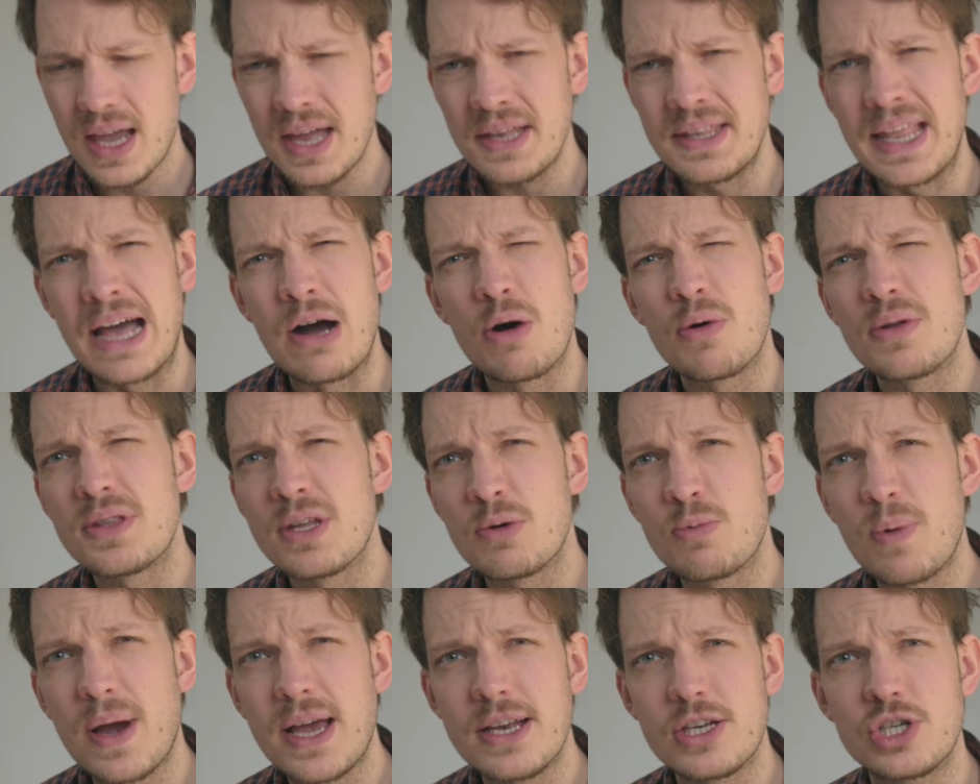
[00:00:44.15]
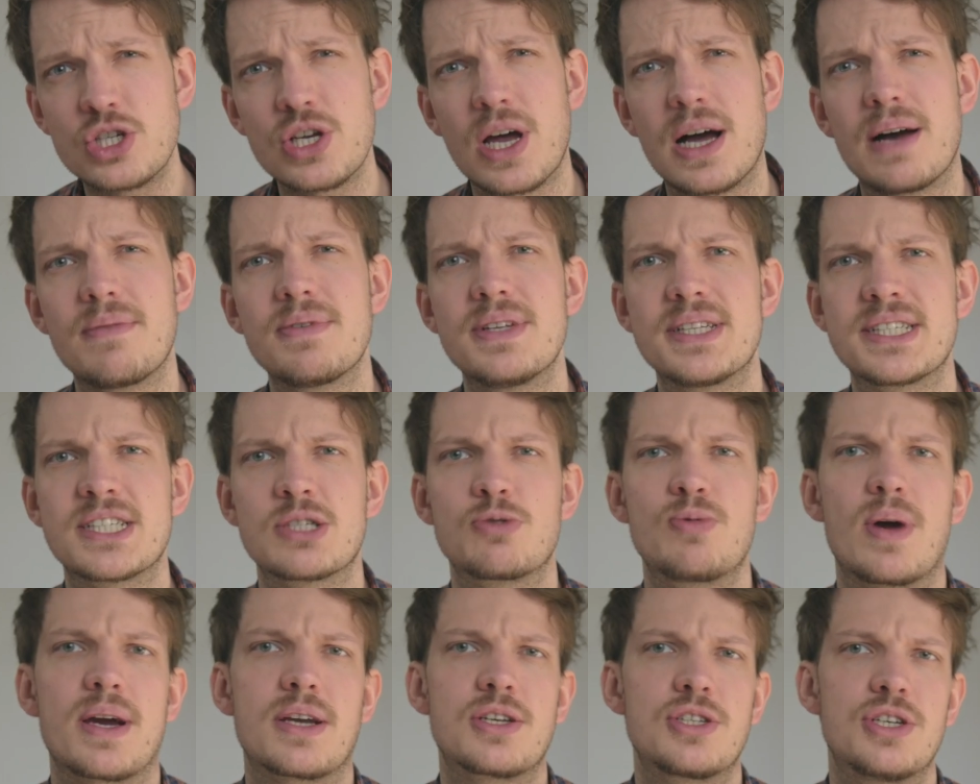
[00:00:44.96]
Now, the way Jarvis
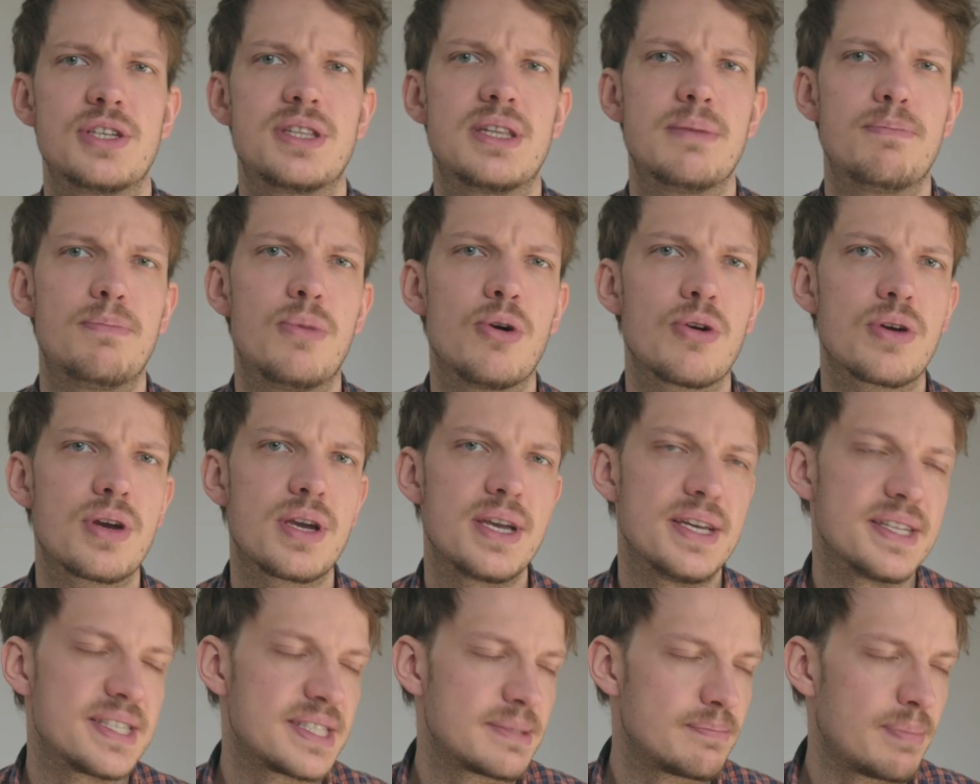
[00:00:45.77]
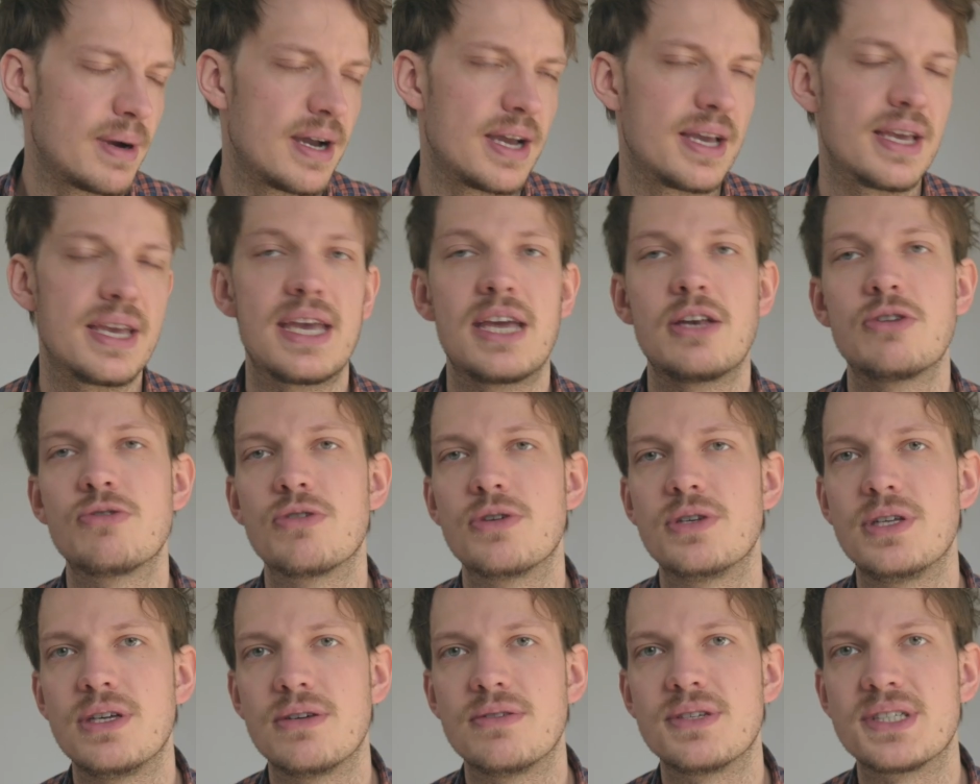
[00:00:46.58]
structured the book is by
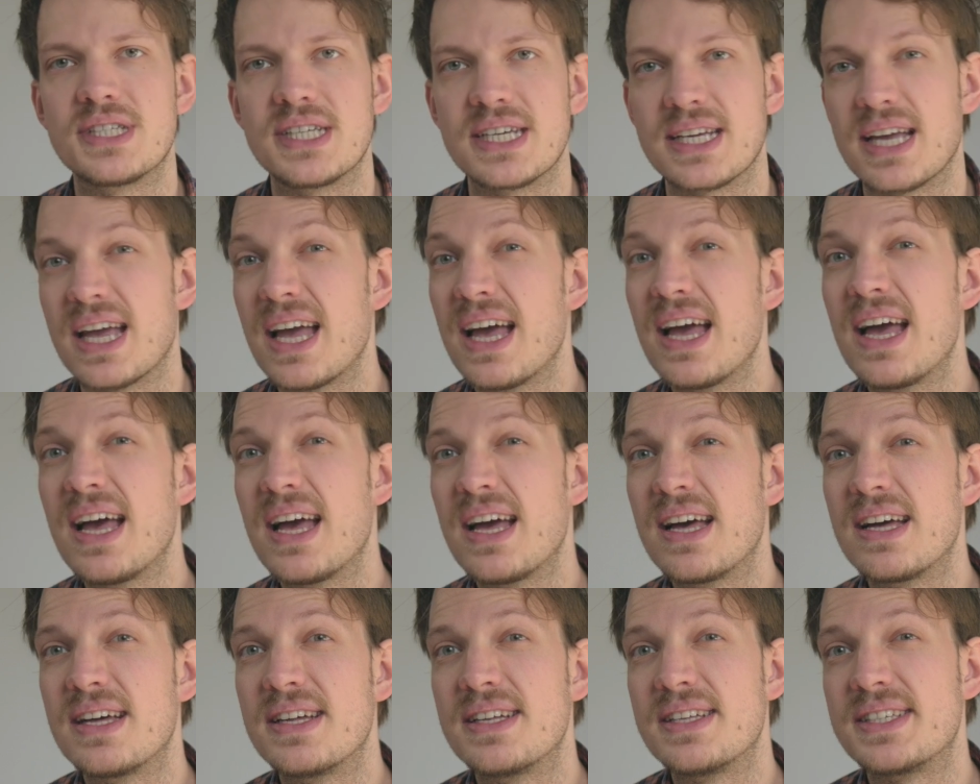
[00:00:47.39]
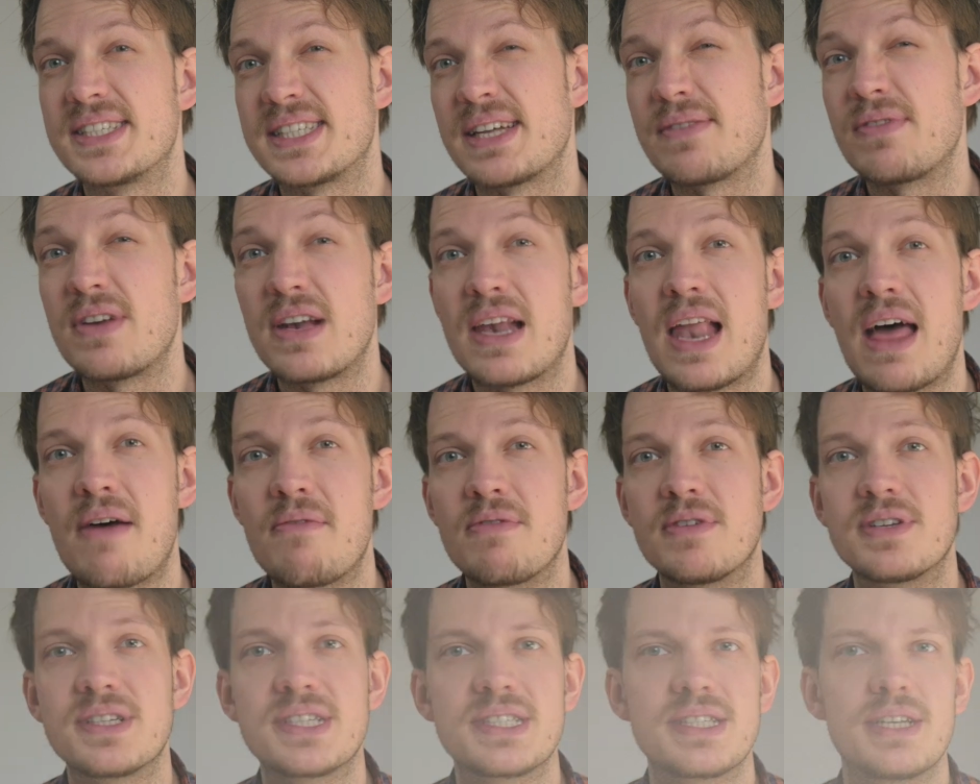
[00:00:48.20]
introducing 7
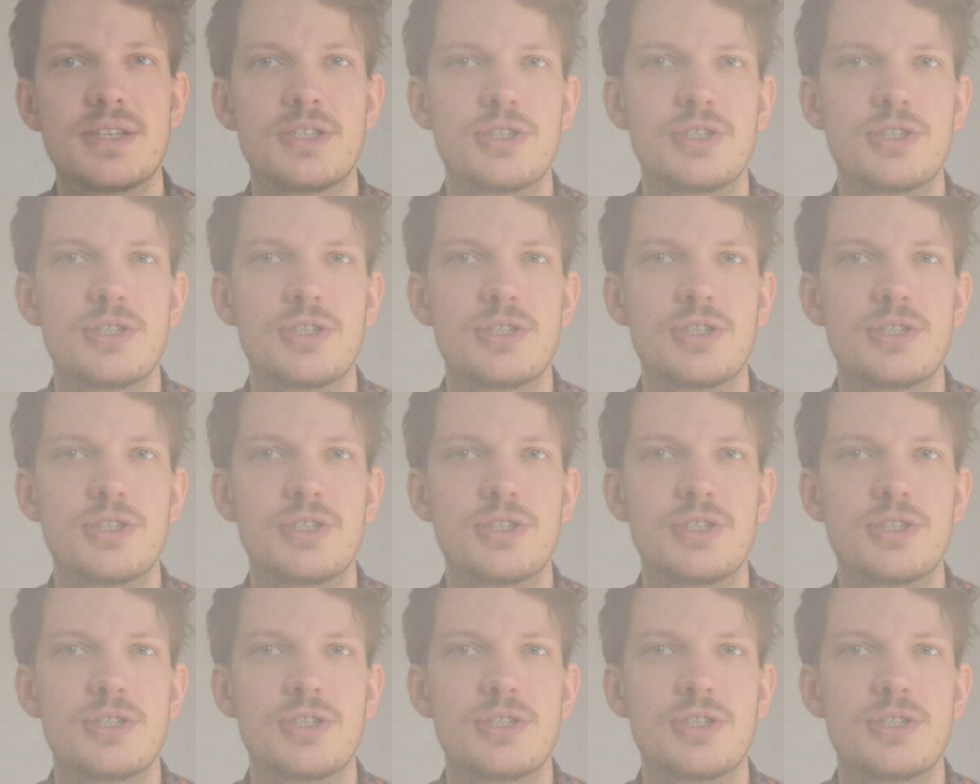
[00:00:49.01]
levers that